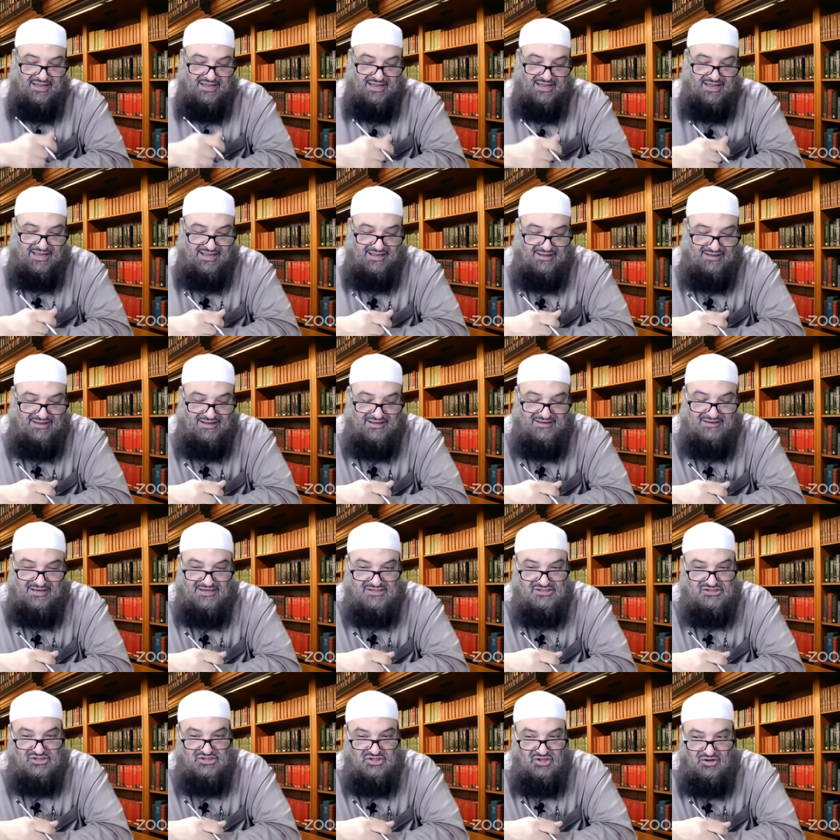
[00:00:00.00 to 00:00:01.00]
uh,
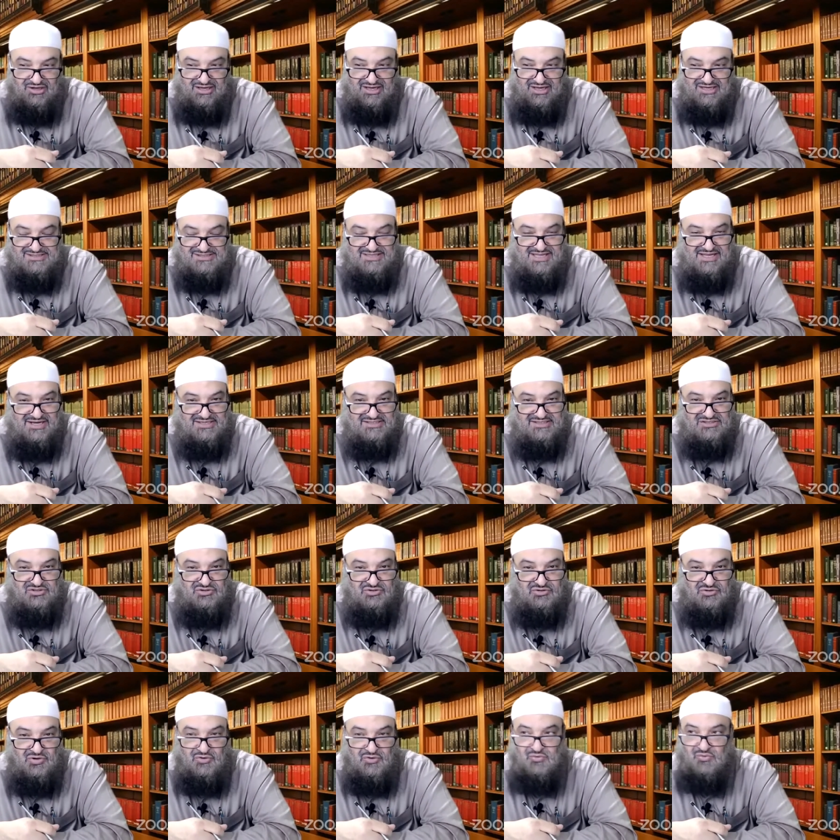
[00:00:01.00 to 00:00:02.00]
as long as there is
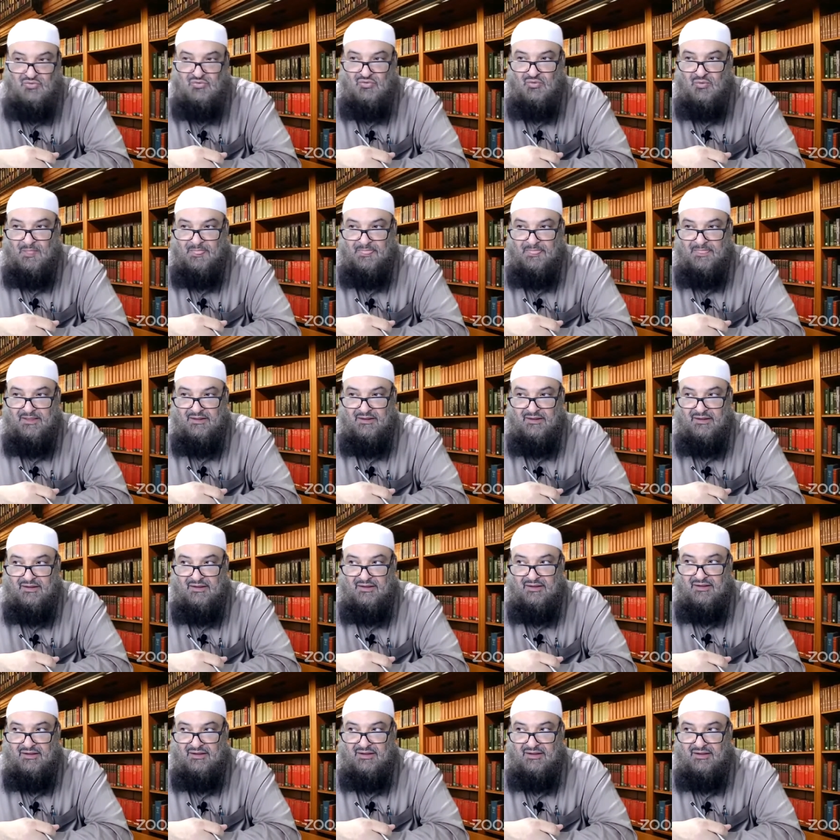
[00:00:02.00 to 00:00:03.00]
no
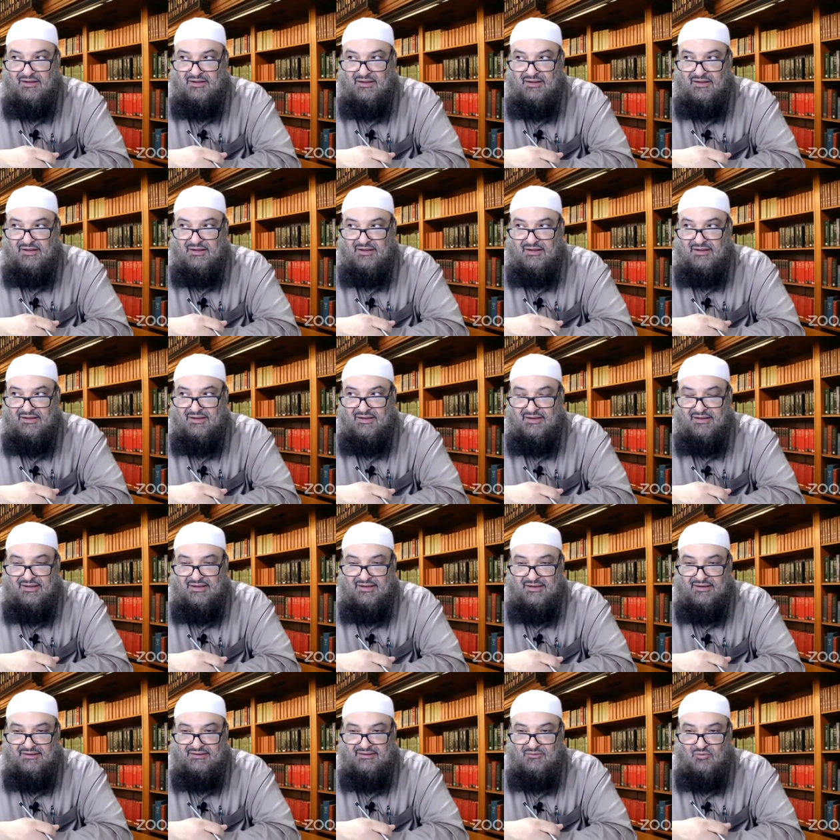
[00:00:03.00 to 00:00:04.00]
uh,
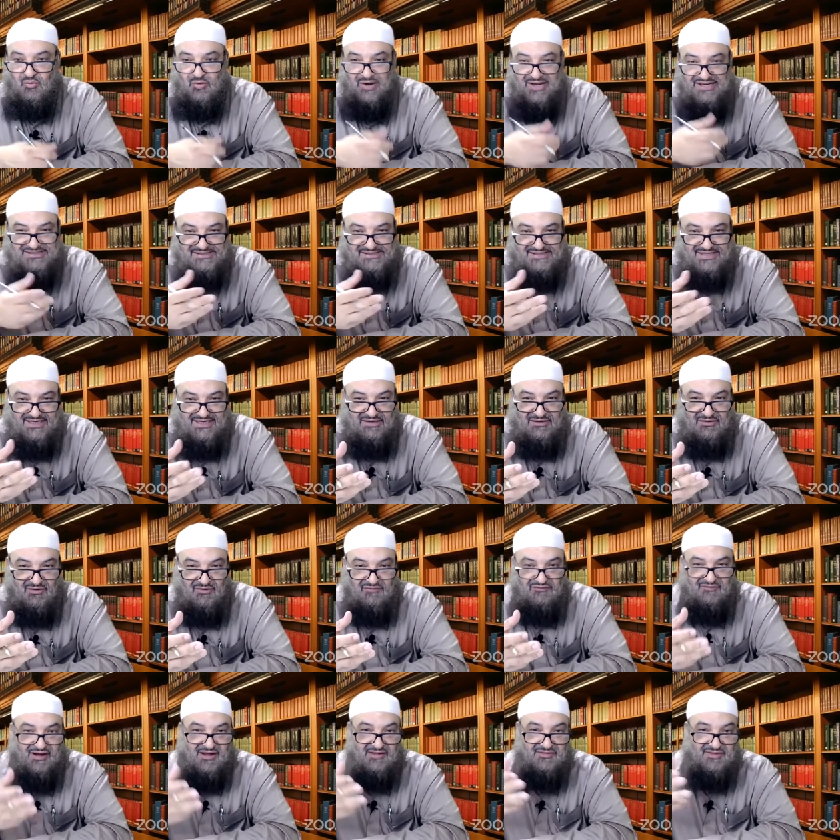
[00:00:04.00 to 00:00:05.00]
wasting
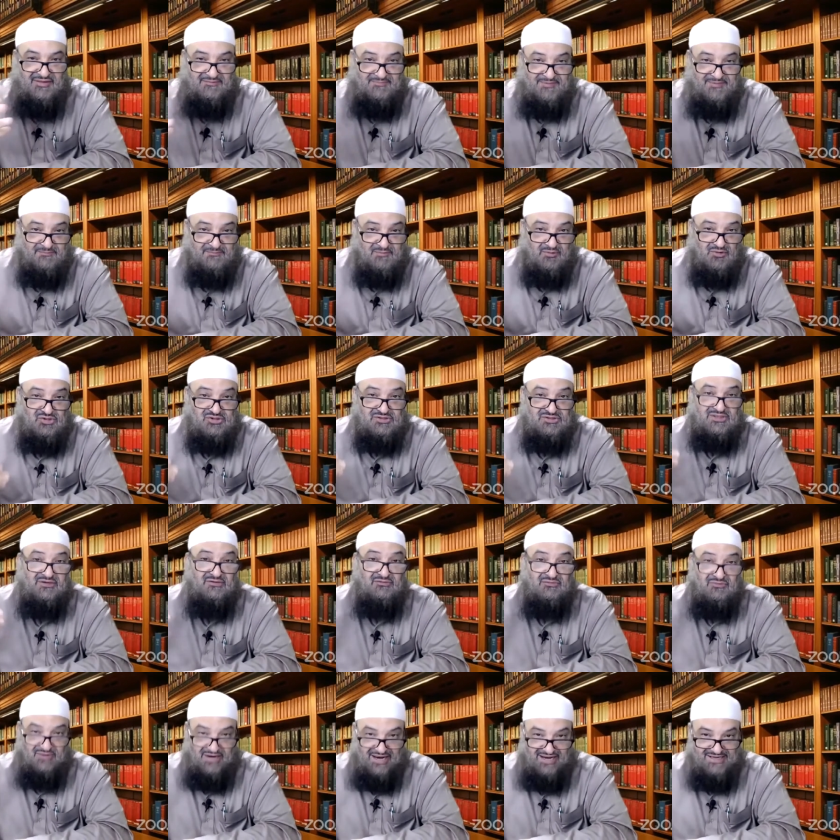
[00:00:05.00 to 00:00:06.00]
of other people's
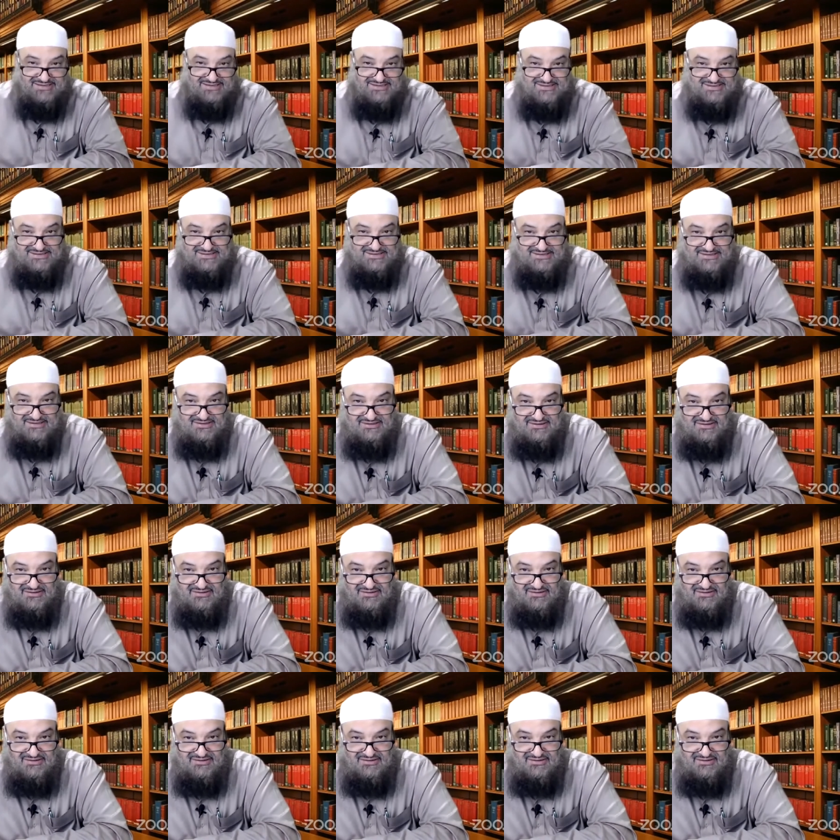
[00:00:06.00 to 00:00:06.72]
rights,